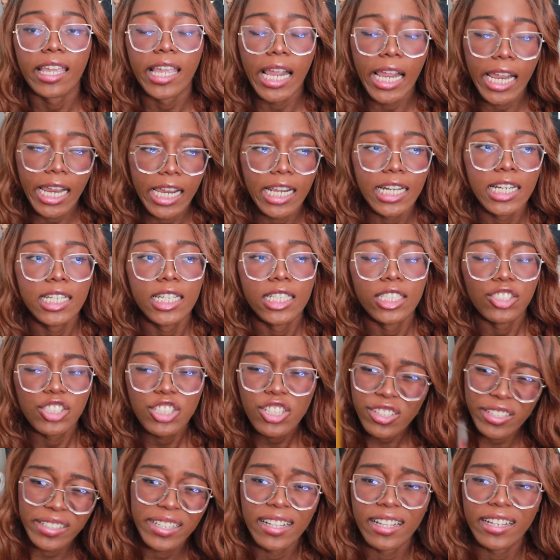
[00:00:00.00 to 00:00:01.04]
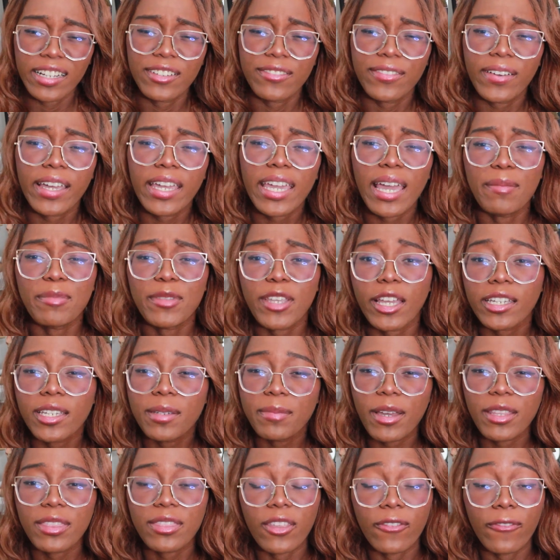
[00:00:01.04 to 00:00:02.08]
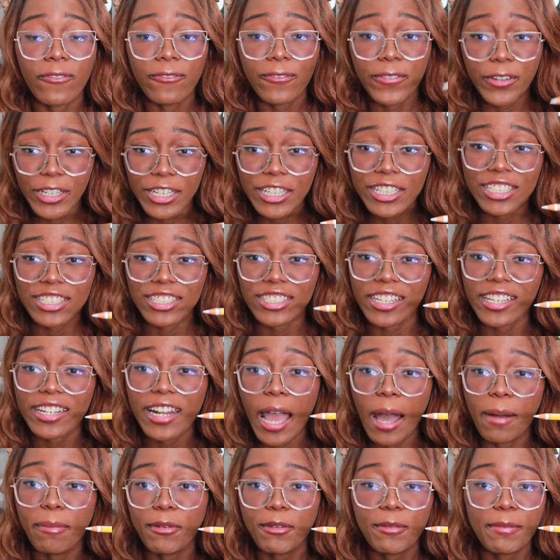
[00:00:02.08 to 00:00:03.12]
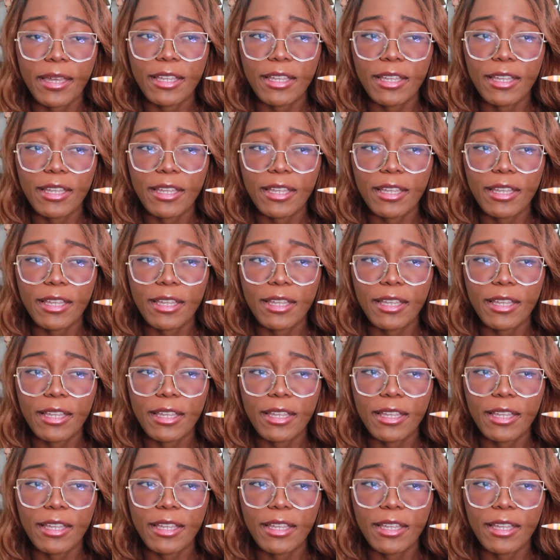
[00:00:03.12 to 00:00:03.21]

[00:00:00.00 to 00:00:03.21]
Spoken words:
and just to clarify, I'm talking about the first gen Apple